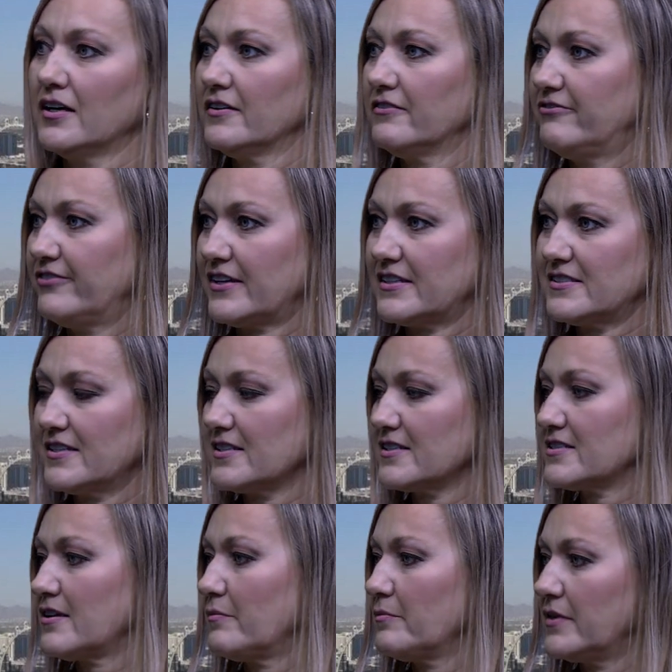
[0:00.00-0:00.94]
fixing
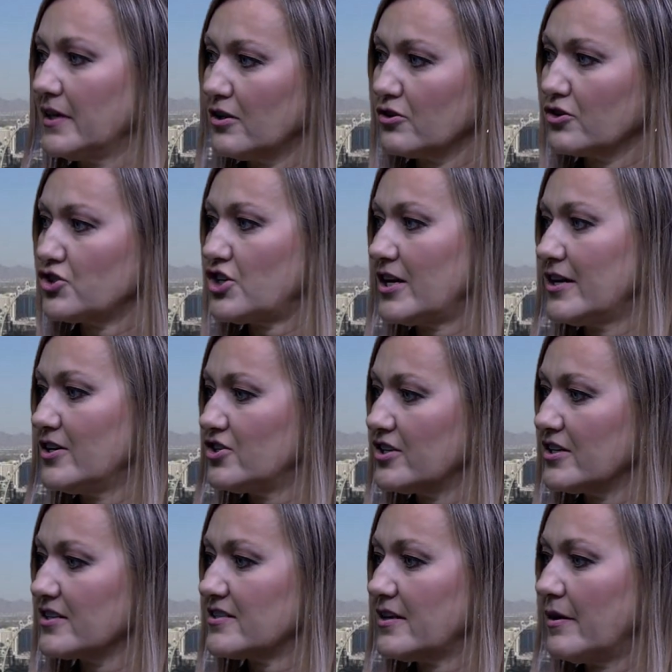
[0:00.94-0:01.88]
something or
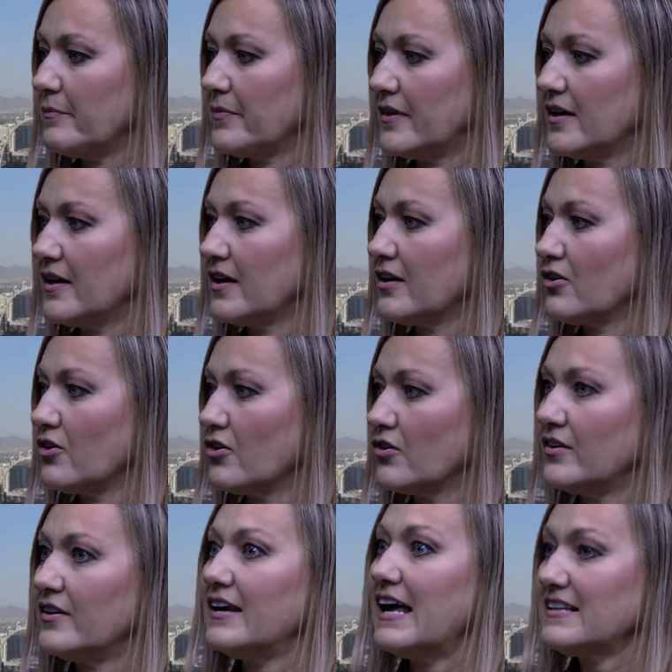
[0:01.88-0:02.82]
changing something or
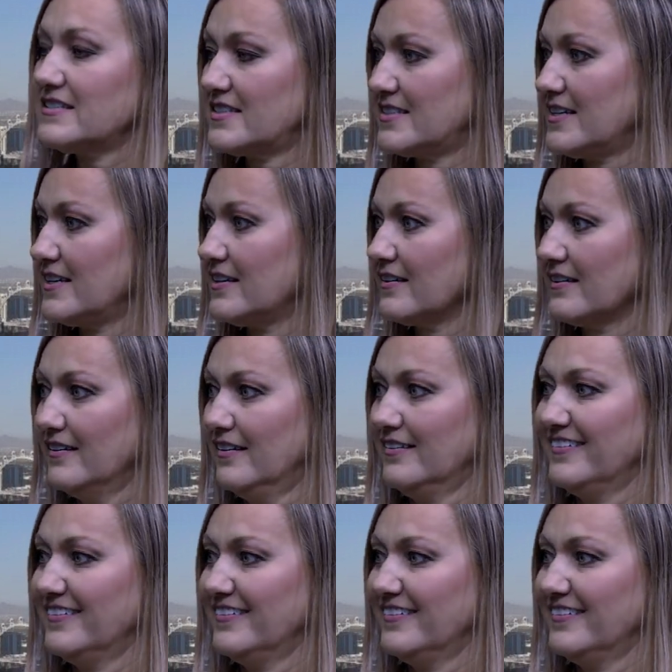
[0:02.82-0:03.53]
nesting.